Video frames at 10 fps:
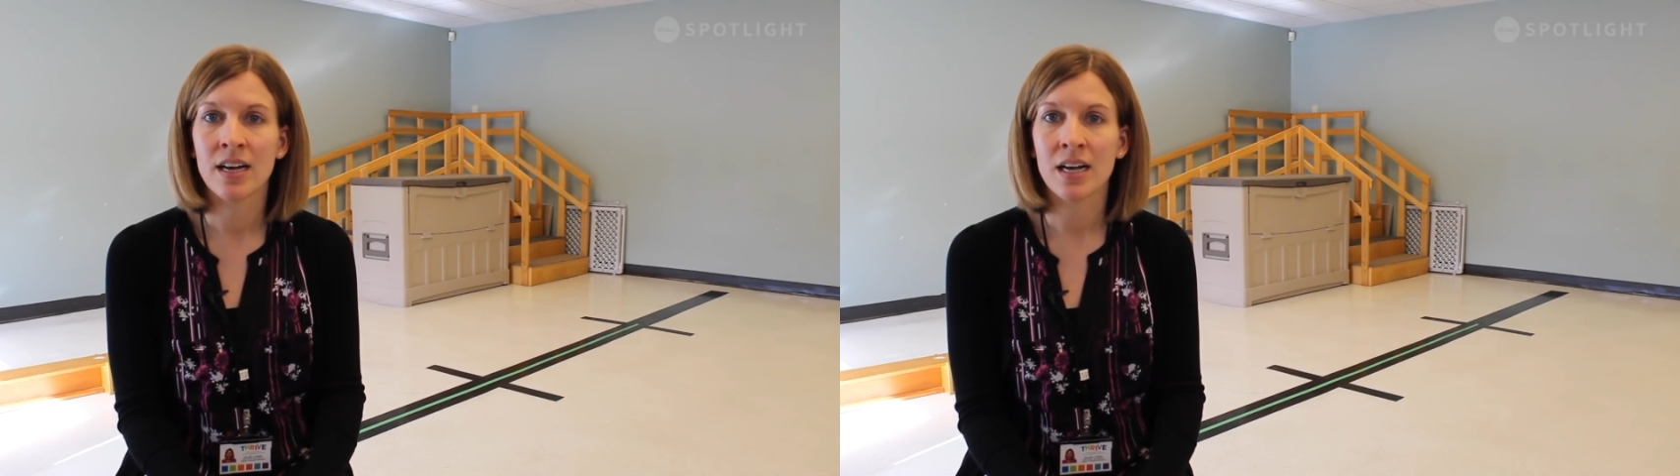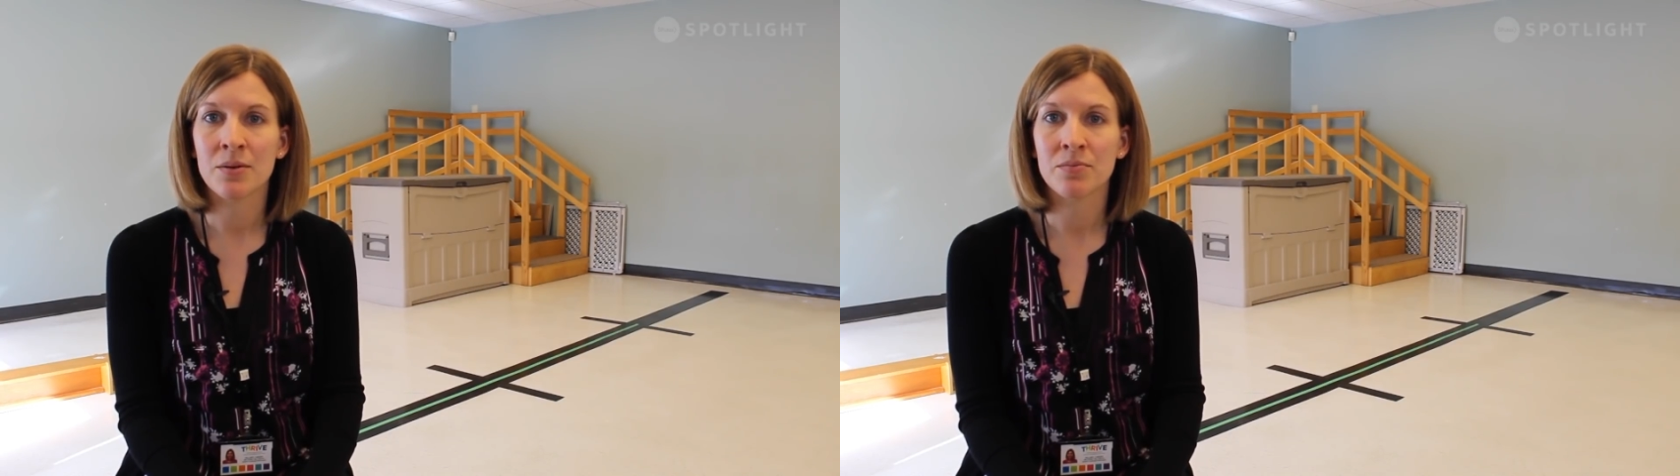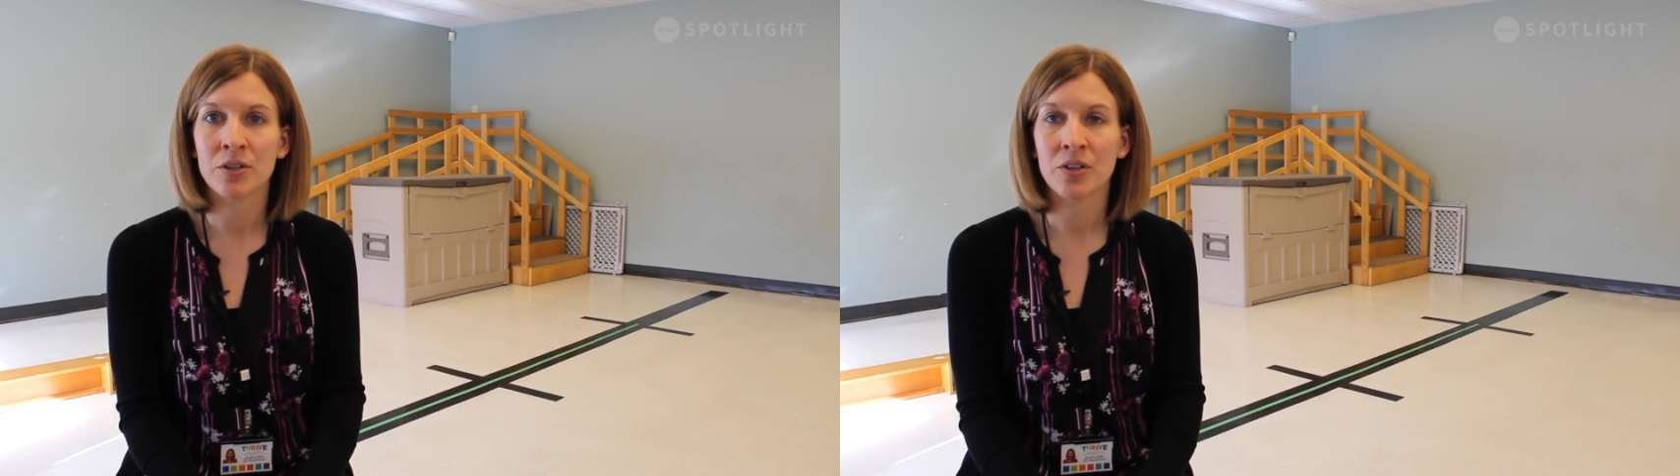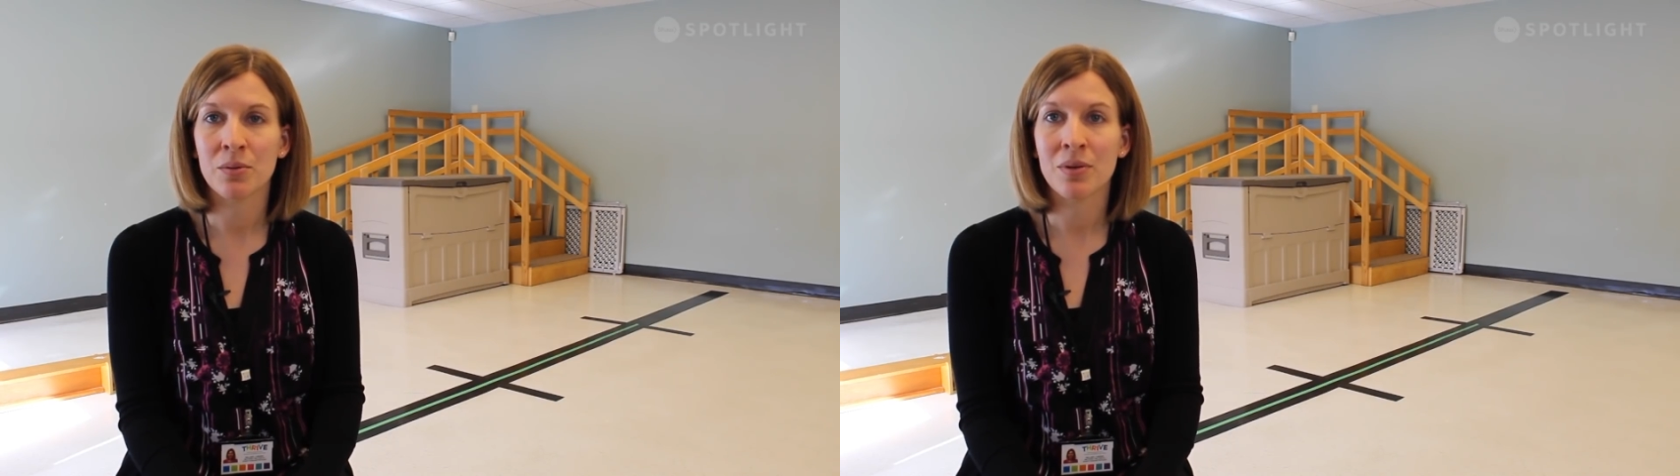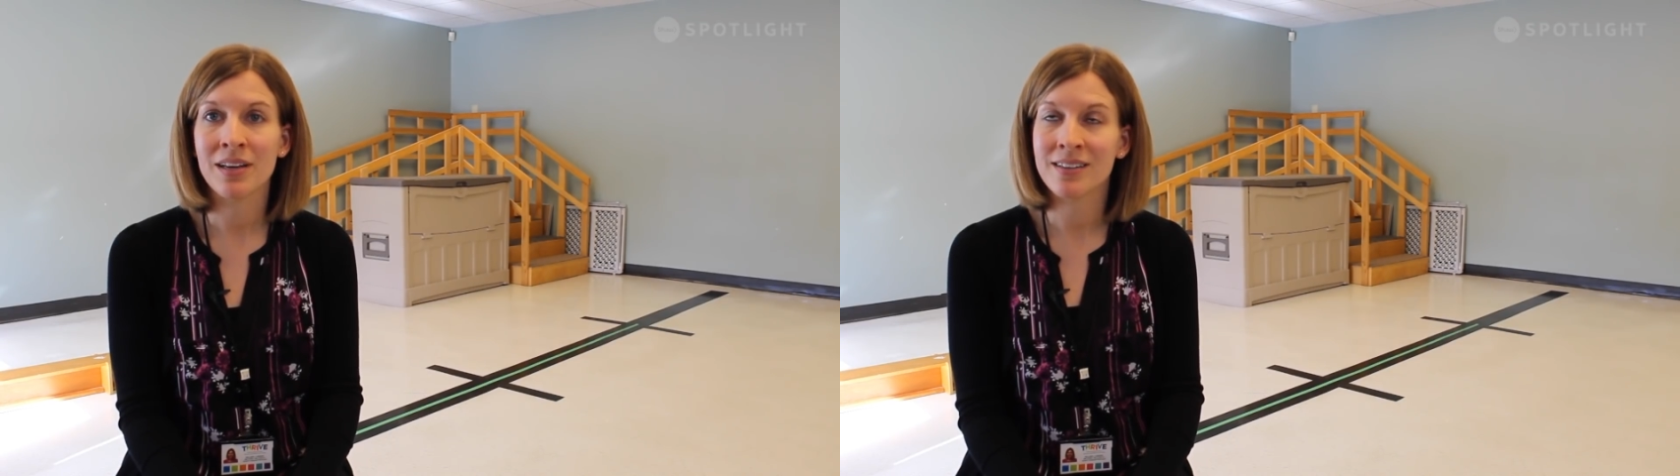um,
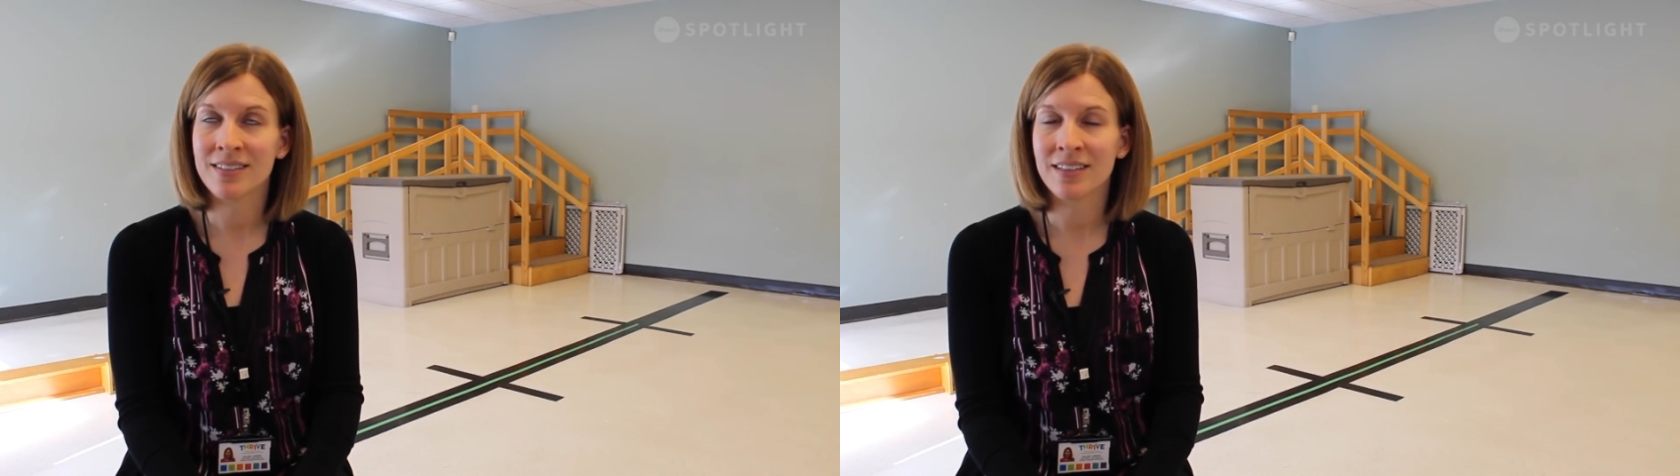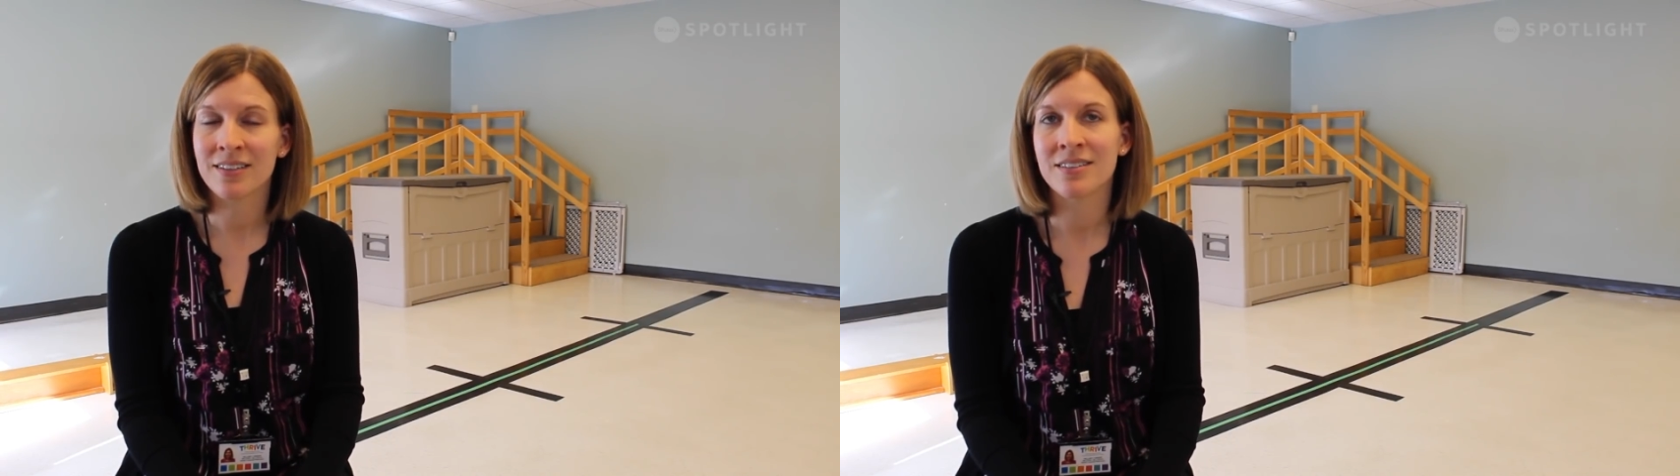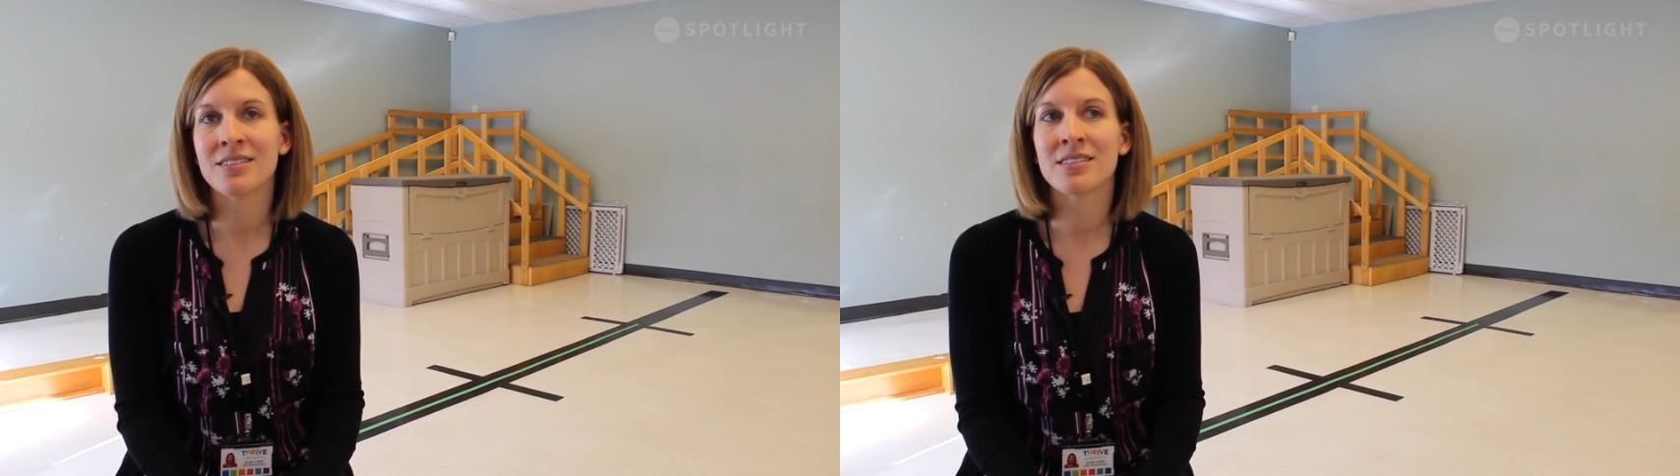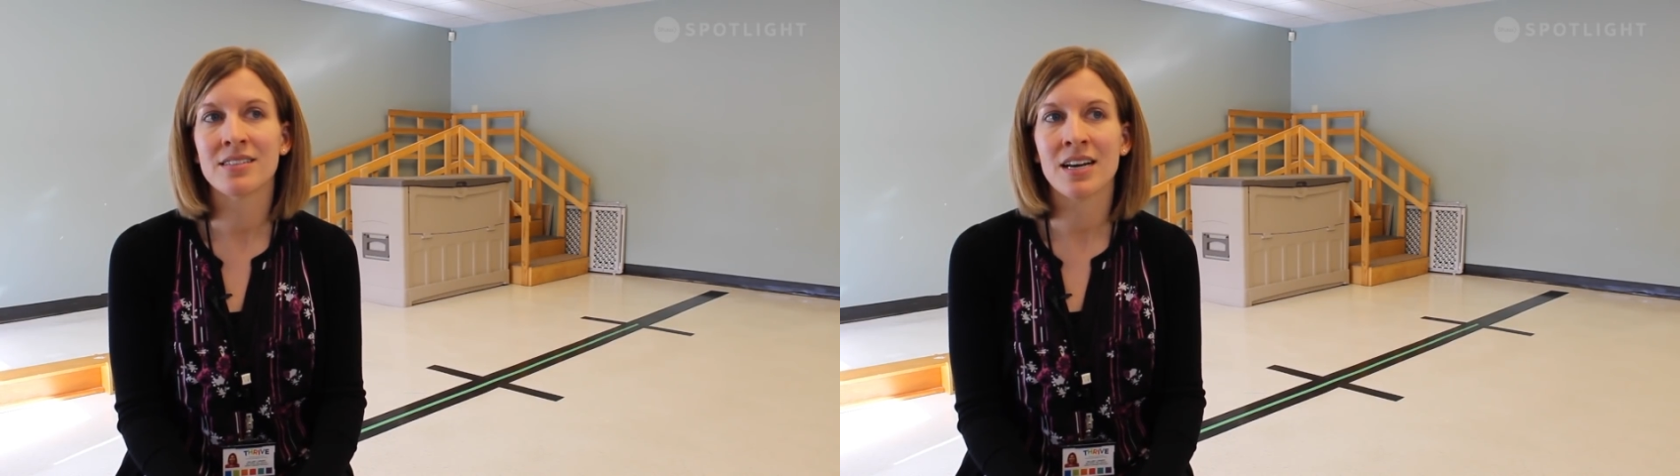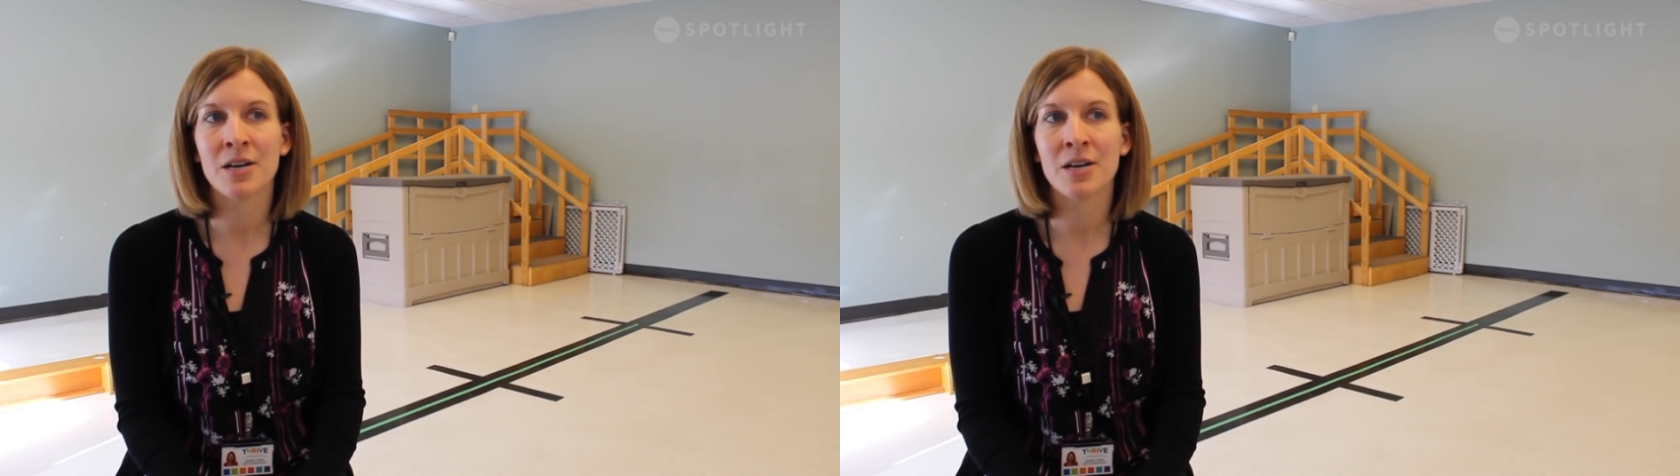early play skills.